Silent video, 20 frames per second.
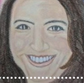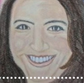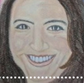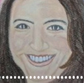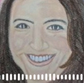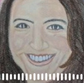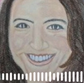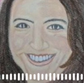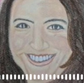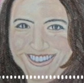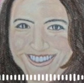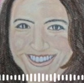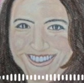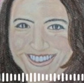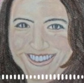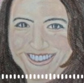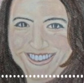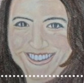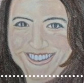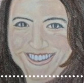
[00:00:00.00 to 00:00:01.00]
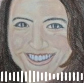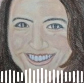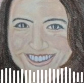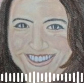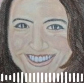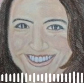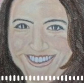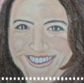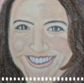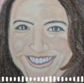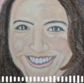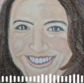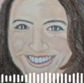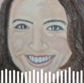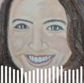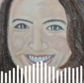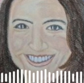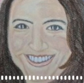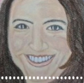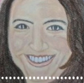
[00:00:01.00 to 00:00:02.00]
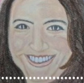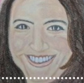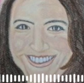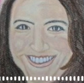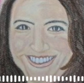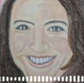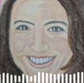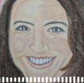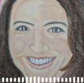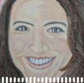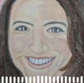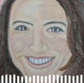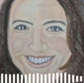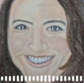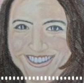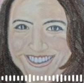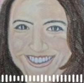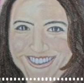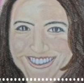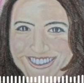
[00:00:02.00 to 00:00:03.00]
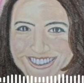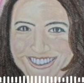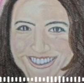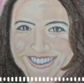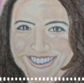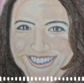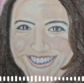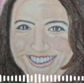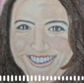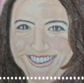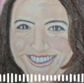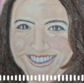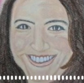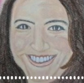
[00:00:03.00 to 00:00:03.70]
very good, and money, which I'm sure we all like.